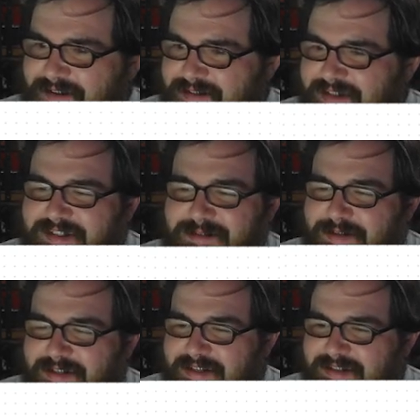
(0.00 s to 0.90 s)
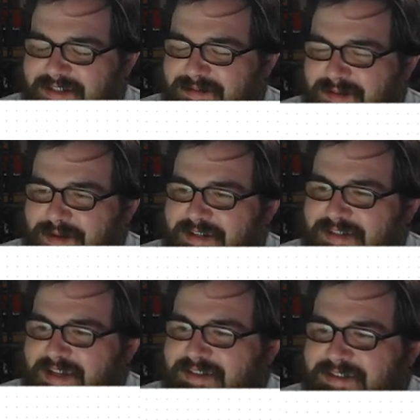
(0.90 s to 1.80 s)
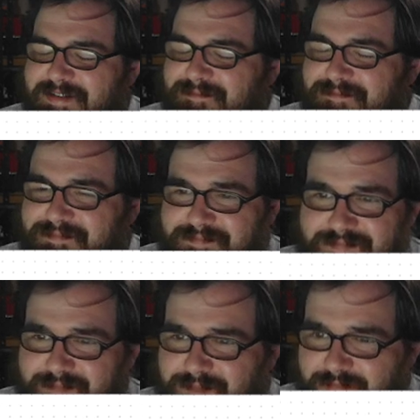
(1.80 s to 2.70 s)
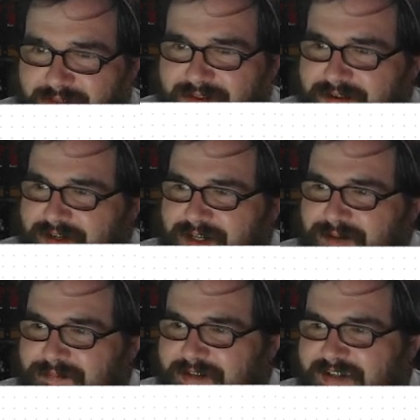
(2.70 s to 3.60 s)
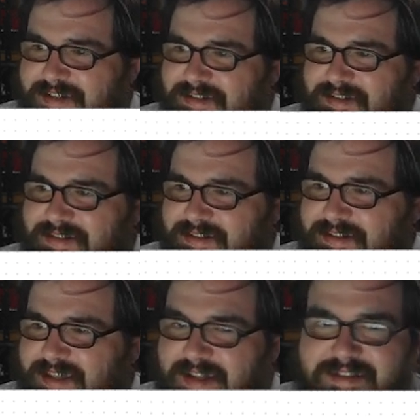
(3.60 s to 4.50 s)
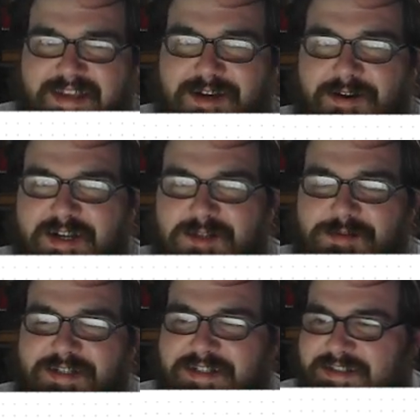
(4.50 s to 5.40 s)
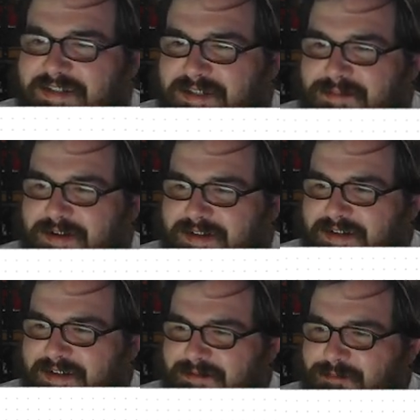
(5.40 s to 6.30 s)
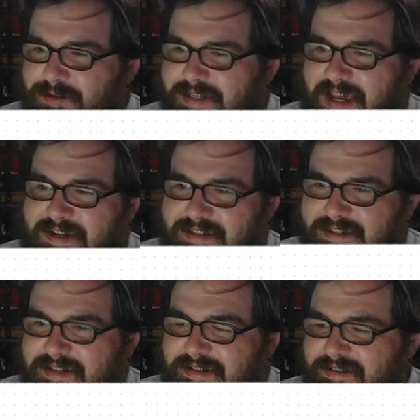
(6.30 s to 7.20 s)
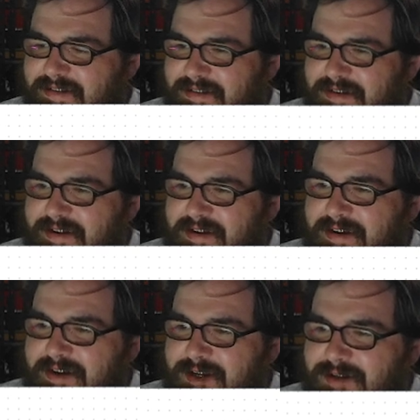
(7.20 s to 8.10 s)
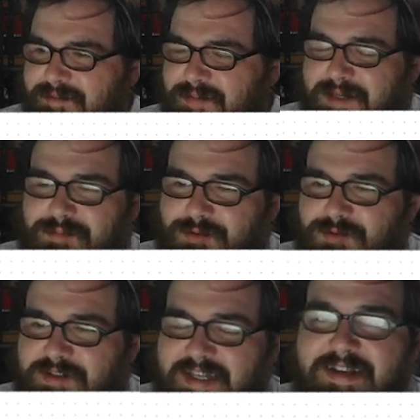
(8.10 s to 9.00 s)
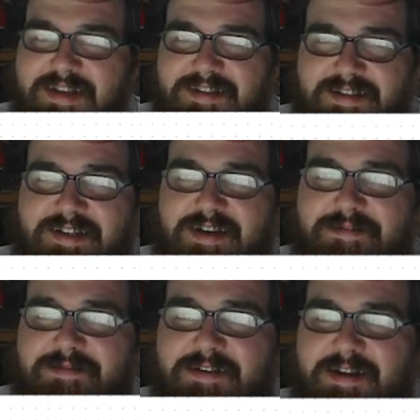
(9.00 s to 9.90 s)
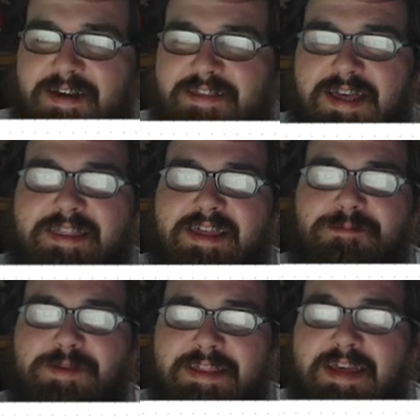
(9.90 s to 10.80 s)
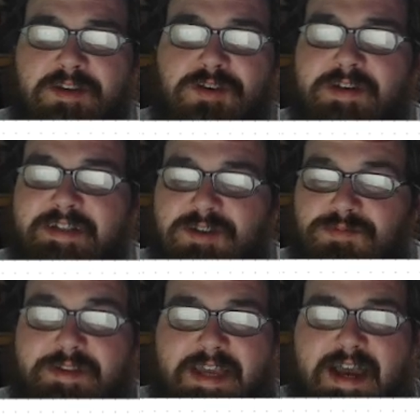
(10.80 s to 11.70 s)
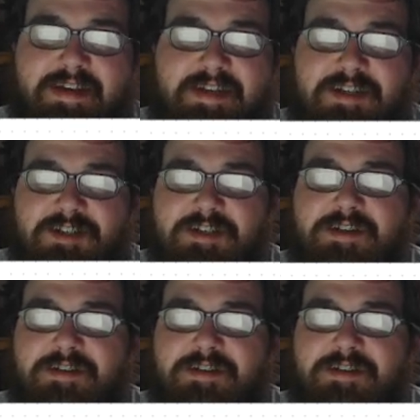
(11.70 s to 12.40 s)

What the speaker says: system, it doesn't seem to make sense because that's like our expertise as America. We're taxing people who send us stuff that we then turn into really high tech shit.